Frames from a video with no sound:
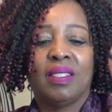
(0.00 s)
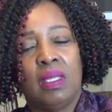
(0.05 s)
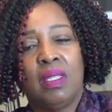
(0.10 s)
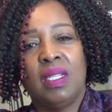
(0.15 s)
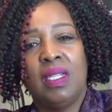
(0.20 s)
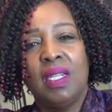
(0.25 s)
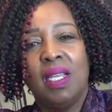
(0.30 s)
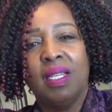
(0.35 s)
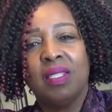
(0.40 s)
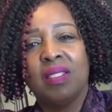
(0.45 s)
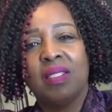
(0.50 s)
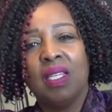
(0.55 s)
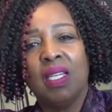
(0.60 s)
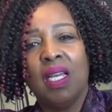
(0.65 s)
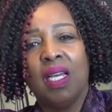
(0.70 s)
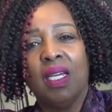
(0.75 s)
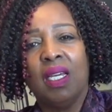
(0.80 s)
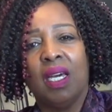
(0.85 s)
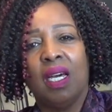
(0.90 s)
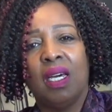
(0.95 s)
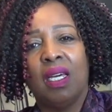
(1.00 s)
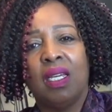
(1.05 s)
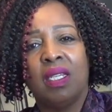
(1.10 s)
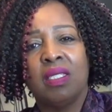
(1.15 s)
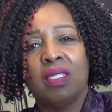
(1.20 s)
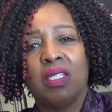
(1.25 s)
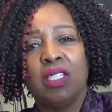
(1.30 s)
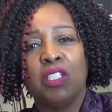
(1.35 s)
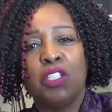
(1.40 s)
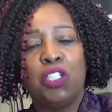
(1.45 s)
The next thing I got
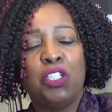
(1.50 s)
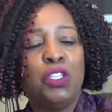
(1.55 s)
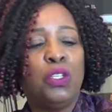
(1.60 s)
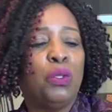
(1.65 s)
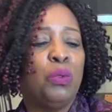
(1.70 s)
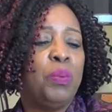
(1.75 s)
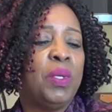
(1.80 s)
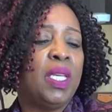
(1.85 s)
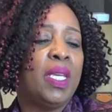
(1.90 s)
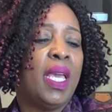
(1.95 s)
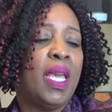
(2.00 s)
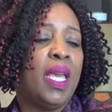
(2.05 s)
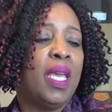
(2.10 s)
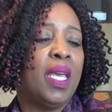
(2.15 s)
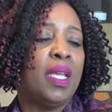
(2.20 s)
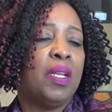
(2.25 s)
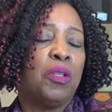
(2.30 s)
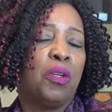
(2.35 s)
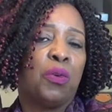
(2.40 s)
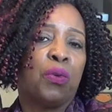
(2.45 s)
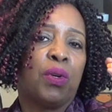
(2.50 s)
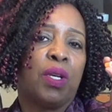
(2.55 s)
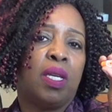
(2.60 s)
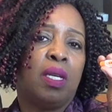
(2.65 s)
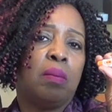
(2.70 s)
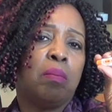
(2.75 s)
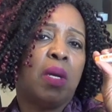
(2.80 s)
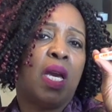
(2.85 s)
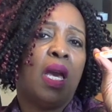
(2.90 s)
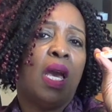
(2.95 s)
is this UB hand
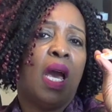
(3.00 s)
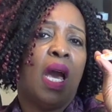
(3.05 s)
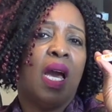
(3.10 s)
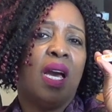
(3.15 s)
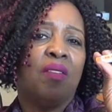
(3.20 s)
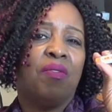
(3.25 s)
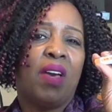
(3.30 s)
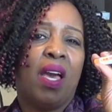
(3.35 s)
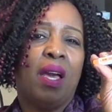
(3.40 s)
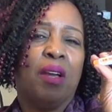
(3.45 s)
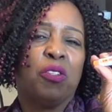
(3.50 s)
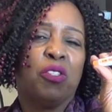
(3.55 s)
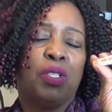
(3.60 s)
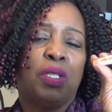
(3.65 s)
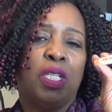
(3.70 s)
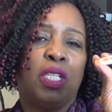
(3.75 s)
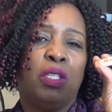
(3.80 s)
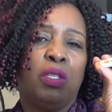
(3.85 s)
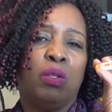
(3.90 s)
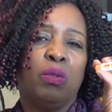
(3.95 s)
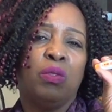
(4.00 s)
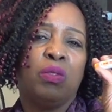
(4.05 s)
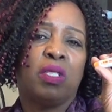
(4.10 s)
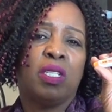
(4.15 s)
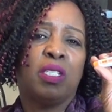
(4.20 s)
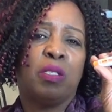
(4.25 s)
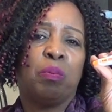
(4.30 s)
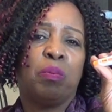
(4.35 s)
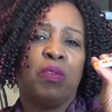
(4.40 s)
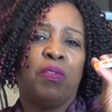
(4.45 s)
cream. I've actually used
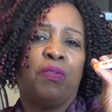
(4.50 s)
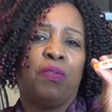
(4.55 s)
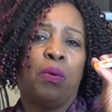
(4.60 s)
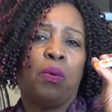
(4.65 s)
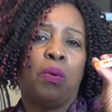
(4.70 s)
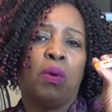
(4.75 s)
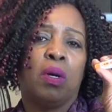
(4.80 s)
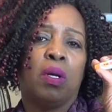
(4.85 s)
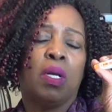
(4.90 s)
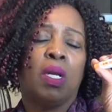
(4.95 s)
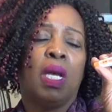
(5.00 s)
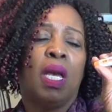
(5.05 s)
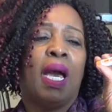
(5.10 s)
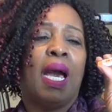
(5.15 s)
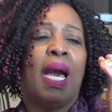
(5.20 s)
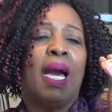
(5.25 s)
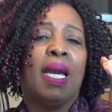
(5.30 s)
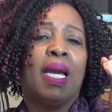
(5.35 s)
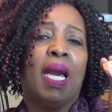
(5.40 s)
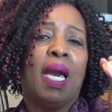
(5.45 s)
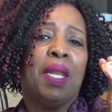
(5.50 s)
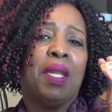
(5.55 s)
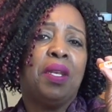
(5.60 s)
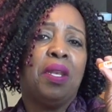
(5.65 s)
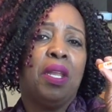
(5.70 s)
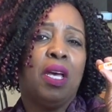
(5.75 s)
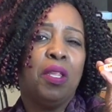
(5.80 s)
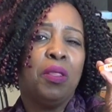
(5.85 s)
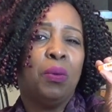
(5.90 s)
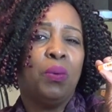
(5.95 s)
this before. I got
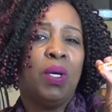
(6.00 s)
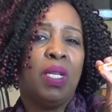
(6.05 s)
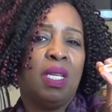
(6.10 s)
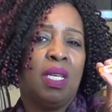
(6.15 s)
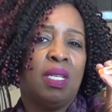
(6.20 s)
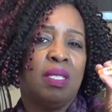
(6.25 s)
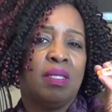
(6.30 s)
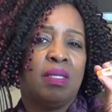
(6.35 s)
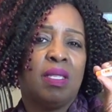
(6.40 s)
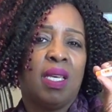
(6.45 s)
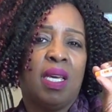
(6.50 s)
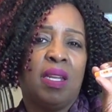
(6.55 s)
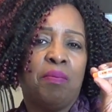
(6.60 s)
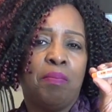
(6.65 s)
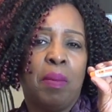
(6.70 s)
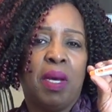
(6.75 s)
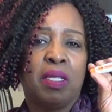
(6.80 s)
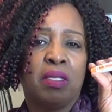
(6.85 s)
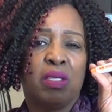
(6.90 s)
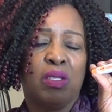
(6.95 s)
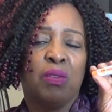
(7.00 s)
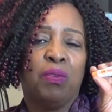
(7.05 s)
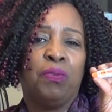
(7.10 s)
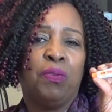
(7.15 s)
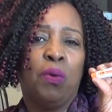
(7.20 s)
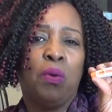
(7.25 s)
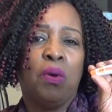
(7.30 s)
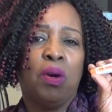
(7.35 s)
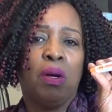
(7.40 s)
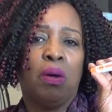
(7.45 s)
another one inside of my
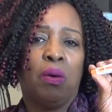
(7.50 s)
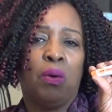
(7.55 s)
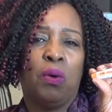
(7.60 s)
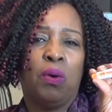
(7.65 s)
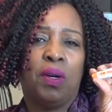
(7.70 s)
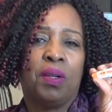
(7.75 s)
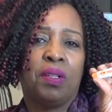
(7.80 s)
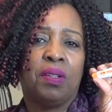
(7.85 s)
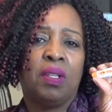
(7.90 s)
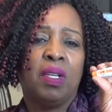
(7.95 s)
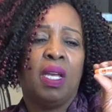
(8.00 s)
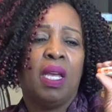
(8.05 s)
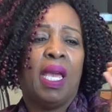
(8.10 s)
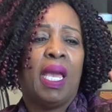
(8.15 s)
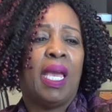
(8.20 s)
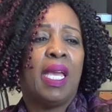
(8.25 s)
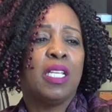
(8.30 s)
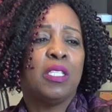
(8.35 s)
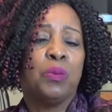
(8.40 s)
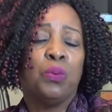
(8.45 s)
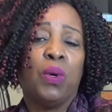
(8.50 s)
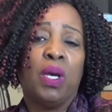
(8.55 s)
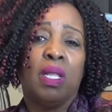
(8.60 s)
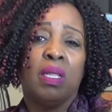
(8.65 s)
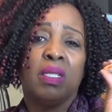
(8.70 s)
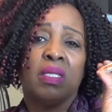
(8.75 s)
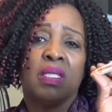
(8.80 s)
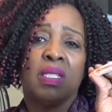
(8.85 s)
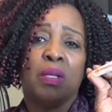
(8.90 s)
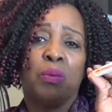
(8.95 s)
Sephora order as well
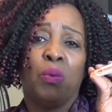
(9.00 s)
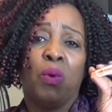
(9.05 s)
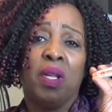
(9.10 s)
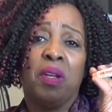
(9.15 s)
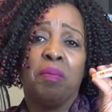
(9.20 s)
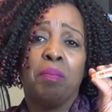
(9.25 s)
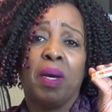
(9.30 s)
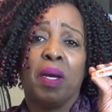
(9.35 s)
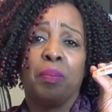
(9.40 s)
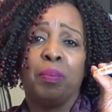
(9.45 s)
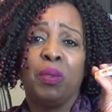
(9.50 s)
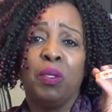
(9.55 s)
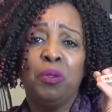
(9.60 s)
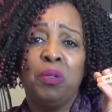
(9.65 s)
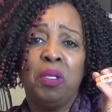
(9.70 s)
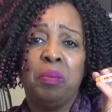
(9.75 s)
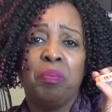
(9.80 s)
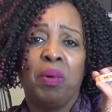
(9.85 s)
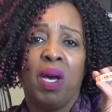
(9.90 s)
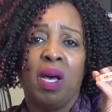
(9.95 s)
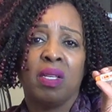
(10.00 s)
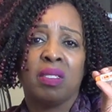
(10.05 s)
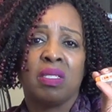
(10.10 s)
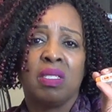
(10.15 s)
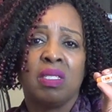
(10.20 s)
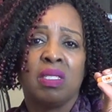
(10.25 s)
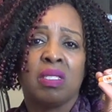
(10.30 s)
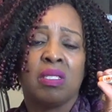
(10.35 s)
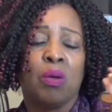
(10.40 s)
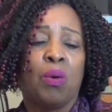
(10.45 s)
as in one of my beauty
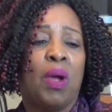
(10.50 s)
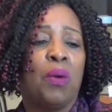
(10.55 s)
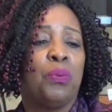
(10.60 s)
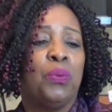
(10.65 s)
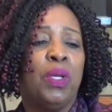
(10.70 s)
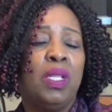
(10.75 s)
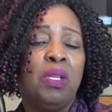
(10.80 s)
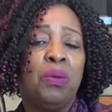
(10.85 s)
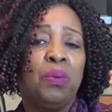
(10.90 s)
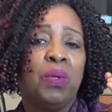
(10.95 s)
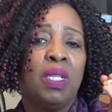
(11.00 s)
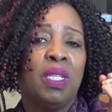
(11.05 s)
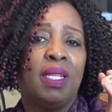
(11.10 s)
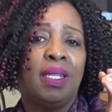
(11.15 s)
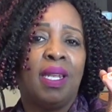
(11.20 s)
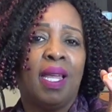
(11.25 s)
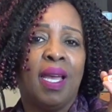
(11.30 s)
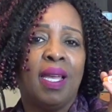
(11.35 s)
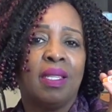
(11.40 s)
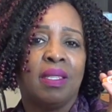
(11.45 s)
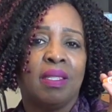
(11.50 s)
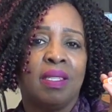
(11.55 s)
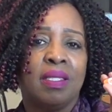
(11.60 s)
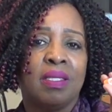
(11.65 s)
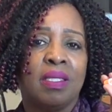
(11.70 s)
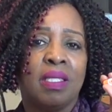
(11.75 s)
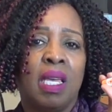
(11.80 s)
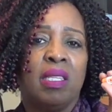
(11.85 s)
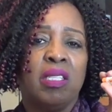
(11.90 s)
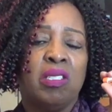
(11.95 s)
boxes. So I really, really like
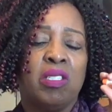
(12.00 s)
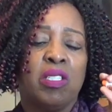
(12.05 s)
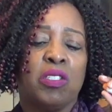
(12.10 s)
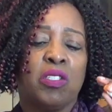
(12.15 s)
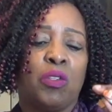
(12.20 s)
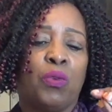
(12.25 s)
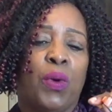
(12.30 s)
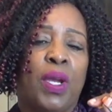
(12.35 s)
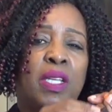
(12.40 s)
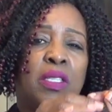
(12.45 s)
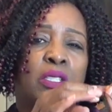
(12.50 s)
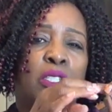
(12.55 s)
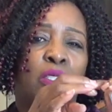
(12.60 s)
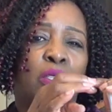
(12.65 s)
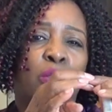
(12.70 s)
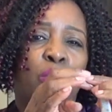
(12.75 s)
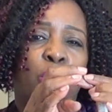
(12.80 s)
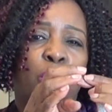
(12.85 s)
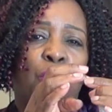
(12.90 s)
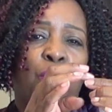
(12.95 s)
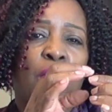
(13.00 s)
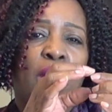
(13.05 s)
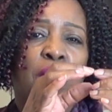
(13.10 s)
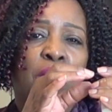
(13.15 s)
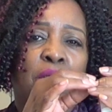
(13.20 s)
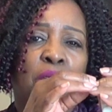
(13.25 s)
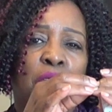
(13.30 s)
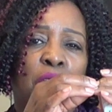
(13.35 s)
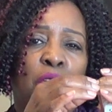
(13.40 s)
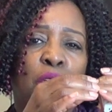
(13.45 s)
this. This is great to use
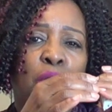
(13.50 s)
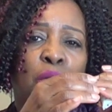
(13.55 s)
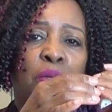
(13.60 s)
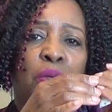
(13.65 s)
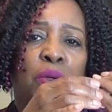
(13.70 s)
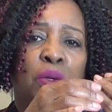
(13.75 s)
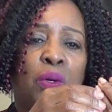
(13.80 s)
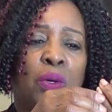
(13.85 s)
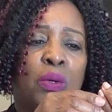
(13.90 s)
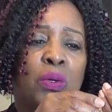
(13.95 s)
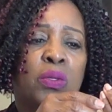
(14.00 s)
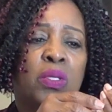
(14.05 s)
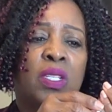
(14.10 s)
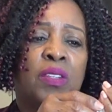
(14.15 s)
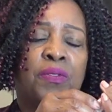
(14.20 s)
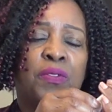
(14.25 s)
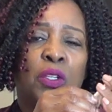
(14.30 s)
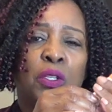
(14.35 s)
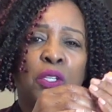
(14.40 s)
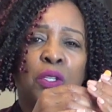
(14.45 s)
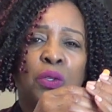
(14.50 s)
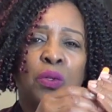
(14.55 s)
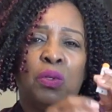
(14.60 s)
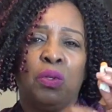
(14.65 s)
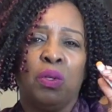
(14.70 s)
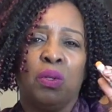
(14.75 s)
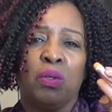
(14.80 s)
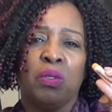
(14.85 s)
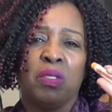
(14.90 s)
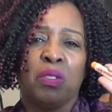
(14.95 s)
around your cuticles. If your
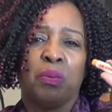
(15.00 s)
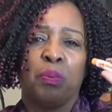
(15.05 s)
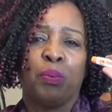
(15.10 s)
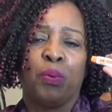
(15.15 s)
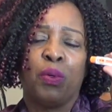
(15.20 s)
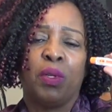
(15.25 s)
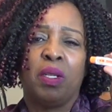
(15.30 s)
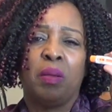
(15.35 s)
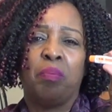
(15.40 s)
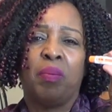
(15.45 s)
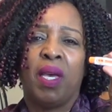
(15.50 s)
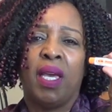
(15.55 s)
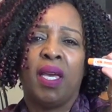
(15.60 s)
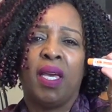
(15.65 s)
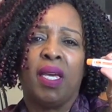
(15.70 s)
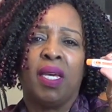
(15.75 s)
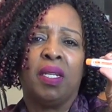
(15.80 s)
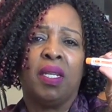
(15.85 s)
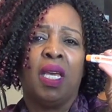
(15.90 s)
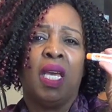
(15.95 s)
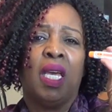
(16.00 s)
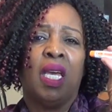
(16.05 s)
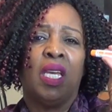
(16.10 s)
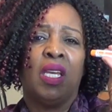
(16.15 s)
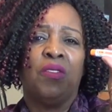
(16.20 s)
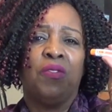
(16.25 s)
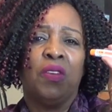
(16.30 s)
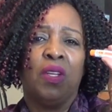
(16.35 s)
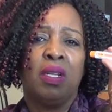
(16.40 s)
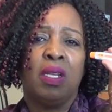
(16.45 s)
cuticles are pretty bad,
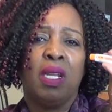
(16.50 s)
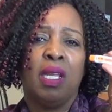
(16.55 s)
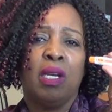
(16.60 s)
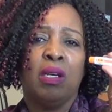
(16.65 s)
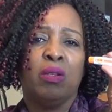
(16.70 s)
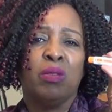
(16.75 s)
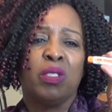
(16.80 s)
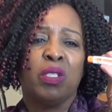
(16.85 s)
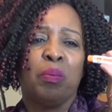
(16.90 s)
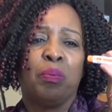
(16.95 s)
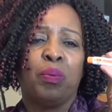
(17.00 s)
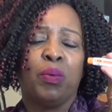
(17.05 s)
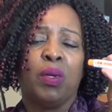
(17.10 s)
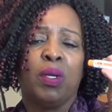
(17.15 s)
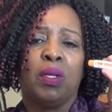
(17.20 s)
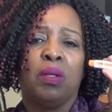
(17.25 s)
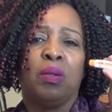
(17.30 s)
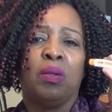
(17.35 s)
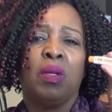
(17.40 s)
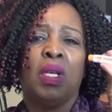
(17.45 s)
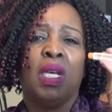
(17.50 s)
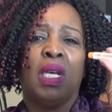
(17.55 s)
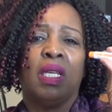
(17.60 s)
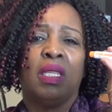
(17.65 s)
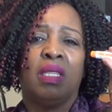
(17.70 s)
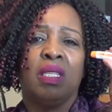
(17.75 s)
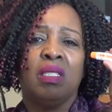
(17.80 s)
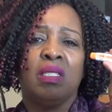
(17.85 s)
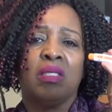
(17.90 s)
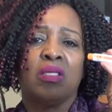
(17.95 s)
if your nails are brittle,
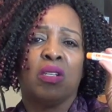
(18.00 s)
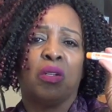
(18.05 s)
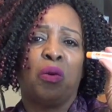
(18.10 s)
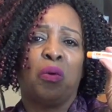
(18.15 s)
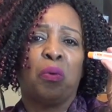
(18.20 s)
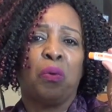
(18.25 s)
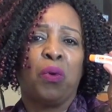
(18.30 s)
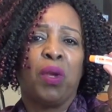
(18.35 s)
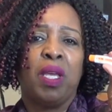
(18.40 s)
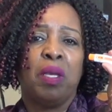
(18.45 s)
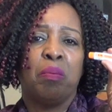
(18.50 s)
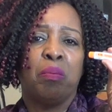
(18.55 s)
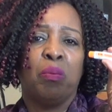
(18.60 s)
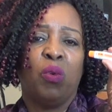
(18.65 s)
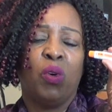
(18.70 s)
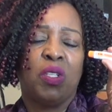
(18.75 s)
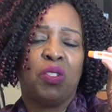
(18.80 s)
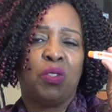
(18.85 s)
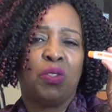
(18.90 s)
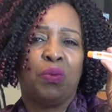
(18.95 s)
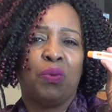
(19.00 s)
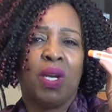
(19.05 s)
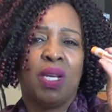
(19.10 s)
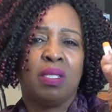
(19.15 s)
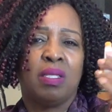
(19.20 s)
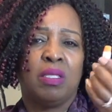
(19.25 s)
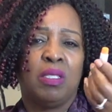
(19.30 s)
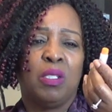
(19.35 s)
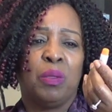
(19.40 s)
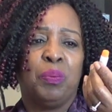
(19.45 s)
this is a great
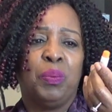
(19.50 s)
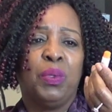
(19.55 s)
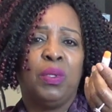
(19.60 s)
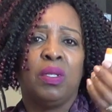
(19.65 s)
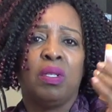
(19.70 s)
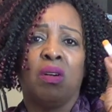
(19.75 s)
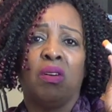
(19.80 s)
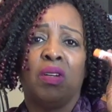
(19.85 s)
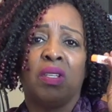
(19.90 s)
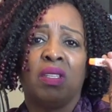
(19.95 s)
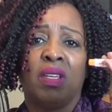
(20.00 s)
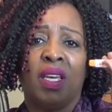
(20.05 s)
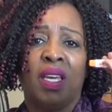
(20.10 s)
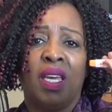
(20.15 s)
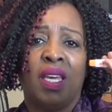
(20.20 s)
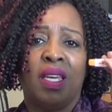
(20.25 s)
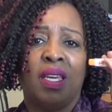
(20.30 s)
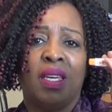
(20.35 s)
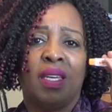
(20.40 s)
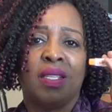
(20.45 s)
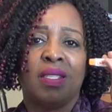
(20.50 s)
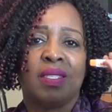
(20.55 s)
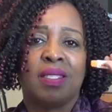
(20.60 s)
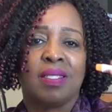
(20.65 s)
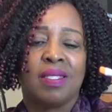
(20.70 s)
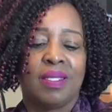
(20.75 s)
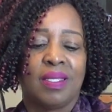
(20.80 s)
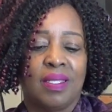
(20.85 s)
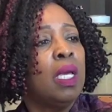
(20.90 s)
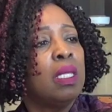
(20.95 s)
moisturizer to put on your
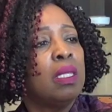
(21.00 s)
hands.